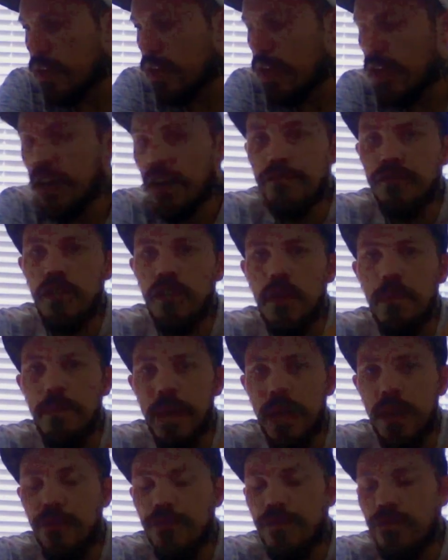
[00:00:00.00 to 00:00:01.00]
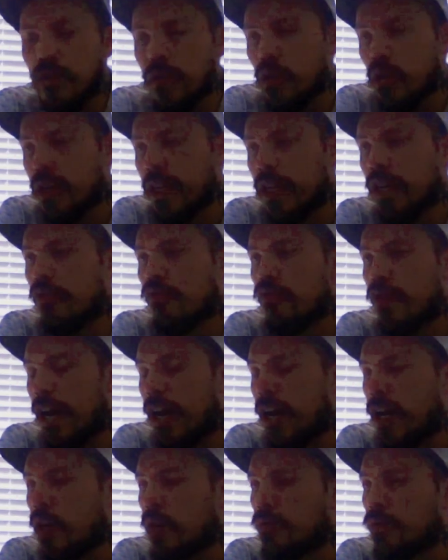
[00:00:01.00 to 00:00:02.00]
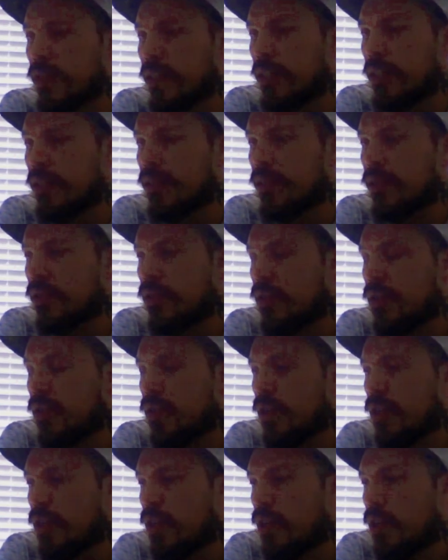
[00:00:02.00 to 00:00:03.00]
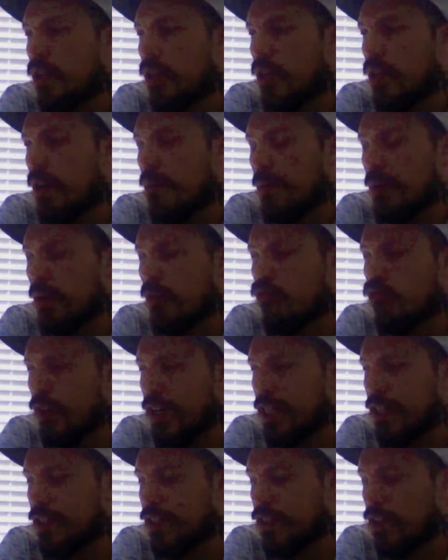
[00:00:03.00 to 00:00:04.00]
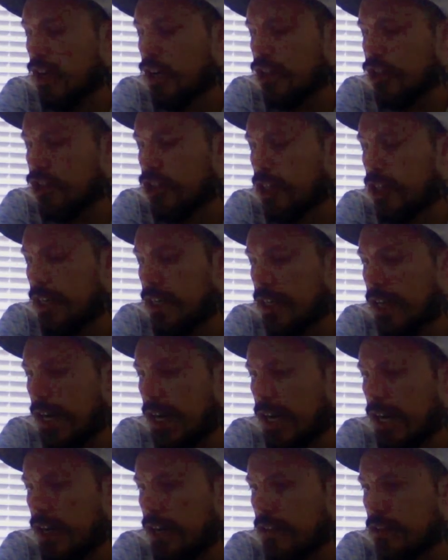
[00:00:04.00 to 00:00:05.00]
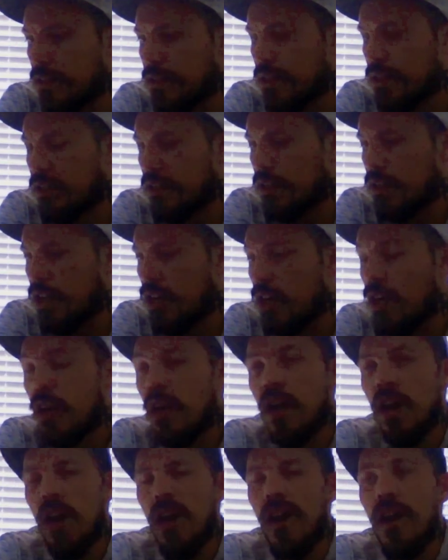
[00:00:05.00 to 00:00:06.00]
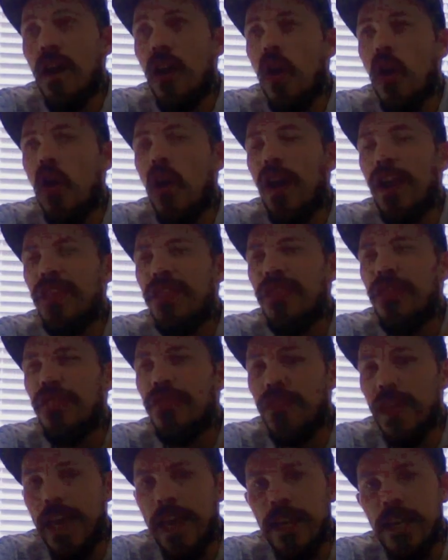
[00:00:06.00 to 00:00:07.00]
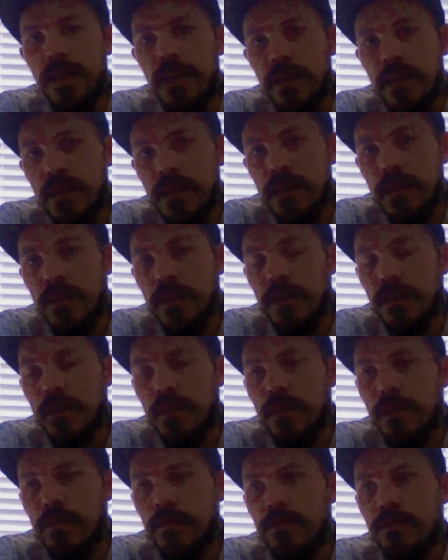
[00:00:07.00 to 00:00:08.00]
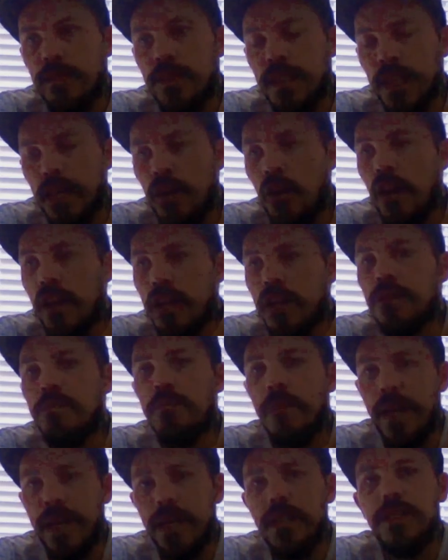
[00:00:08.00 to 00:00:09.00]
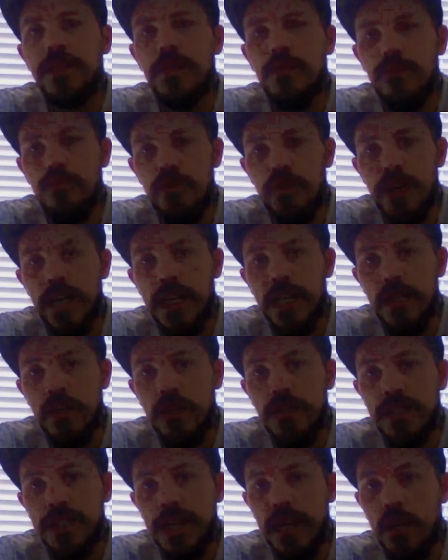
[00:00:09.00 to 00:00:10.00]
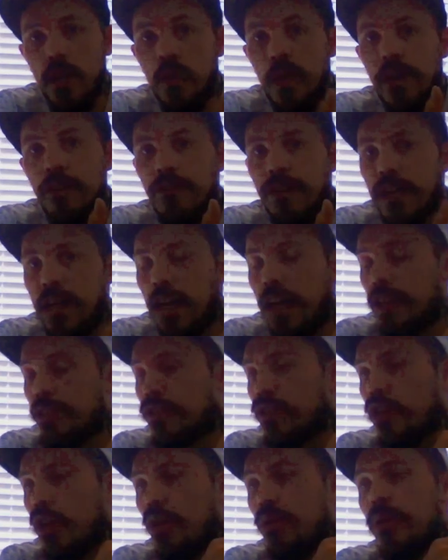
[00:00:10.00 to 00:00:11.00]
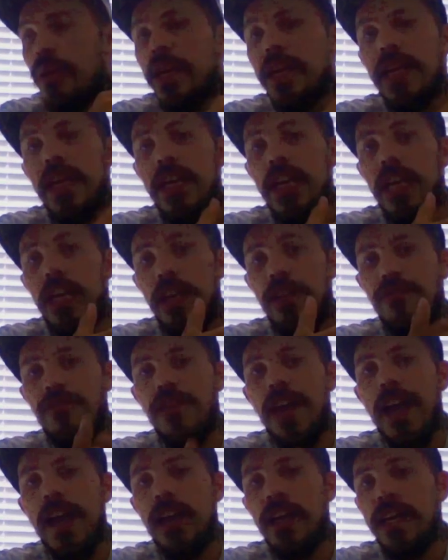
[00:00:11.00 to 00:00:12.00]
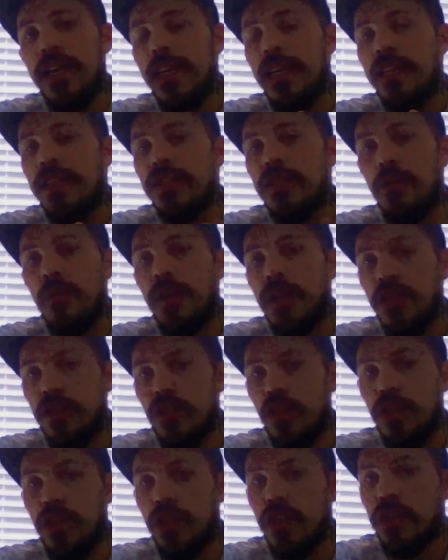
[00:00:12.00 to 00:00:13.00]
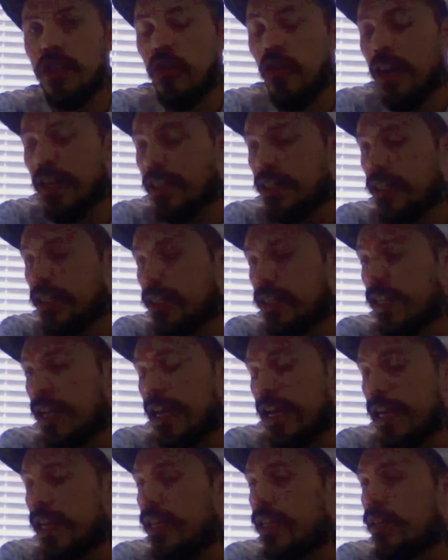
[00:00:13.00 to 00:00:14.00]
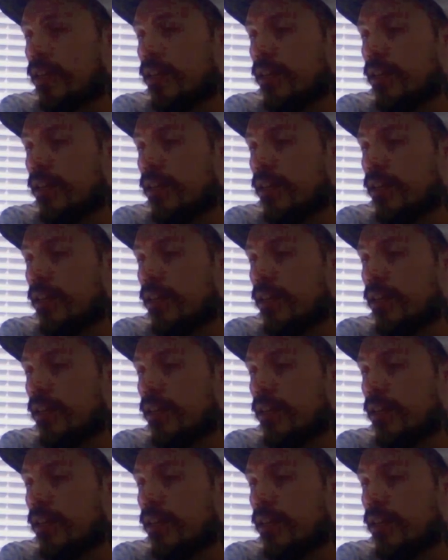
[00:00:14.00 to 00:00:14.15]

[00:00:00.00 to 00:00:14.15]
And I've done a bit of looking around and a bit of researching, and I think that I could make some really good sanguinary guards. So if that is something that you'd like to see,